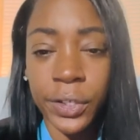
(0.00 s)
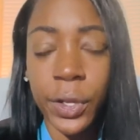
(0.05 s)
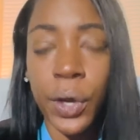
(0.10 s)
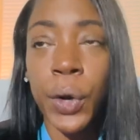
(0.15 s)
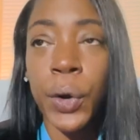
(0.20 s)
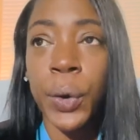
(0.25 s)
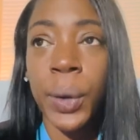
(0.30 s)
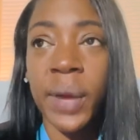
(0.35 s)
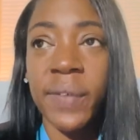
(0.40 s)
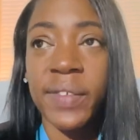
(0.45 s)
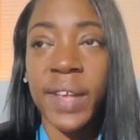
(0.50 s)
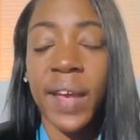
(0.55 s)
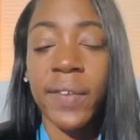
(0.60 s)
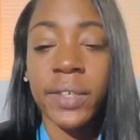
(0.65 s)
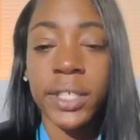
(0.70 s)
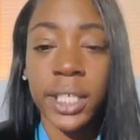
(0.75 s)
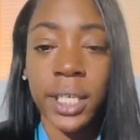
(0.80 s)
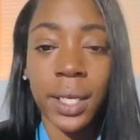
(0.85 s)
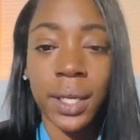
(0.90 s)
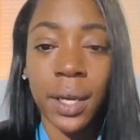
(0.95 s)
So if they
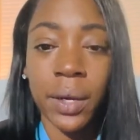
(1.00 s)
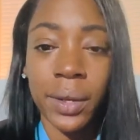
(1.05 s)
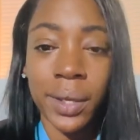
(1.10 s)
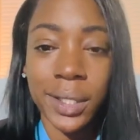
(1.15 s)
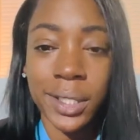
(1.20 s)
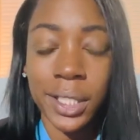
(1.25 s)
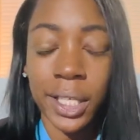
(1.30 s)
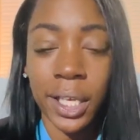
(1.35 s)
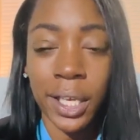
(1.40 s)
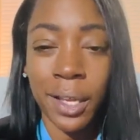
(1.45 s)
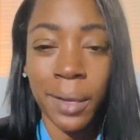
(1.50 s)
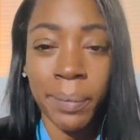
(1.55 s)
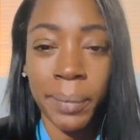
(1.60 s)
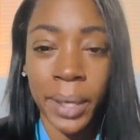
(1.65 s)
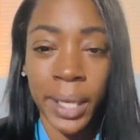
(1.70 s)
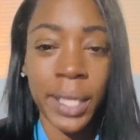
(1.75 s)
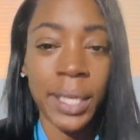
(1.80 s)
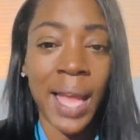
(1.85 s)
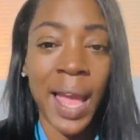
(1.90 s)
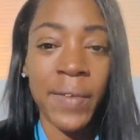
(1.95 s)
have a 10, I'll get a 10,
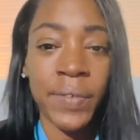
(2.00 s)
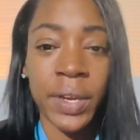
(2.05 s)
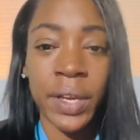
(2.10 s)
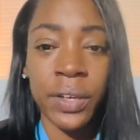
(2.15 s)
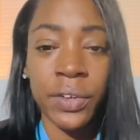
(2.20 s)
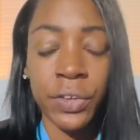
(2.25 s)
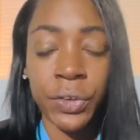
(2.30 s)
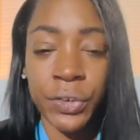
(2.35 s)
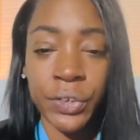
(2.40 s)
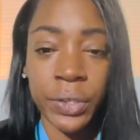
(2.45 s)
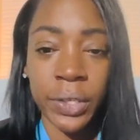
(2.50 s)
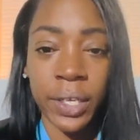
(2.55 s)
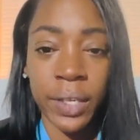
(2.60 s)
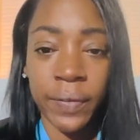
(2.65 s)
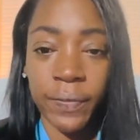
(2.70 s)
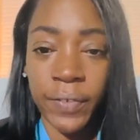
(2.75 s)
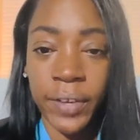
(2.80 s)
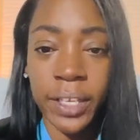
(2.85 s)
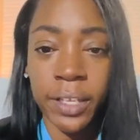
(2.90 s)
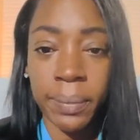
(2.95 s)
but 11 usually
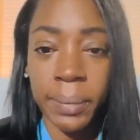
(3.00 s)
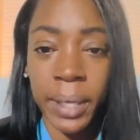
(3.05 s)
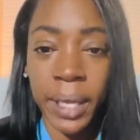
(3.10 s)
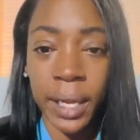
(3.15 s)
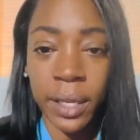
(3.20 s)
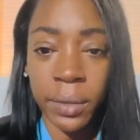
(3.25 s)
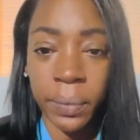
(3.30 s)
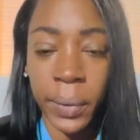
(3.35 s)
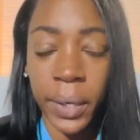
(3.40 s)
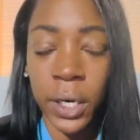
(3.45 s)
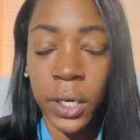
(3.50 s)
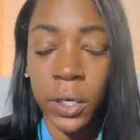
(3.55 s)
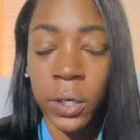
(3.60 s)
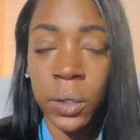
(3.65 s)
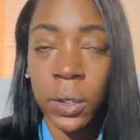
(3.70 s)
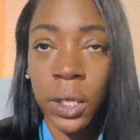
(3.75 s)
fits me as well.